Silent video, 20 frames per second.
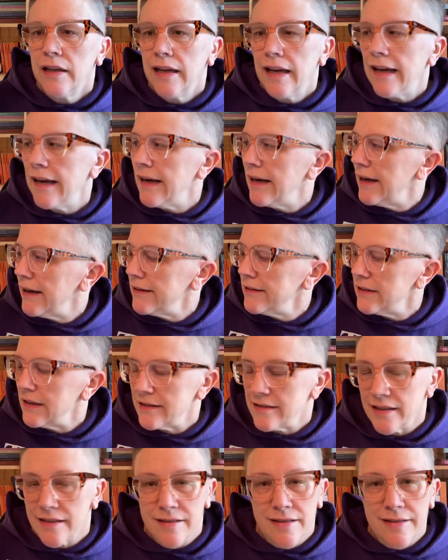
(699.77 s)
and that
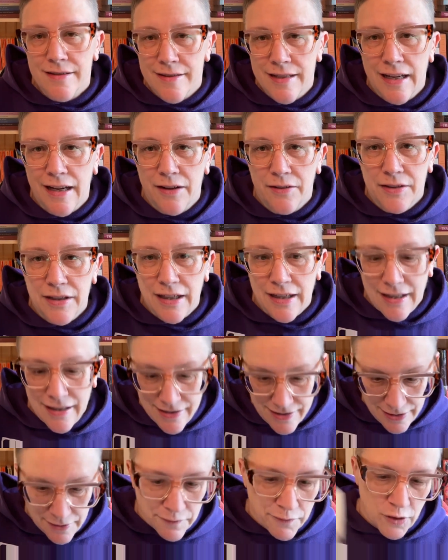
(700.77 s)
doesn't sound any
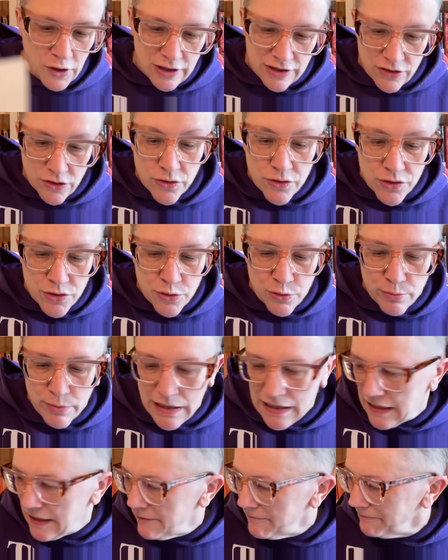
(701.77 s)
different to
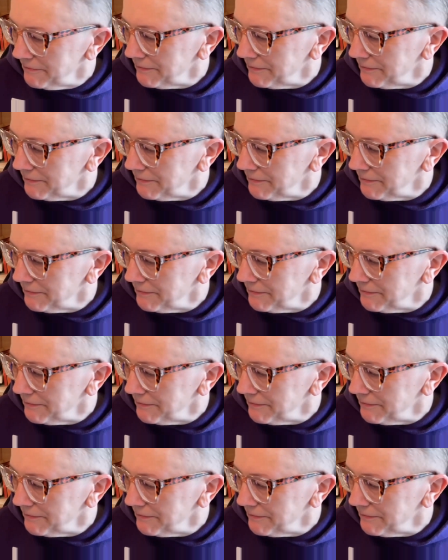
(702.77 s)
me.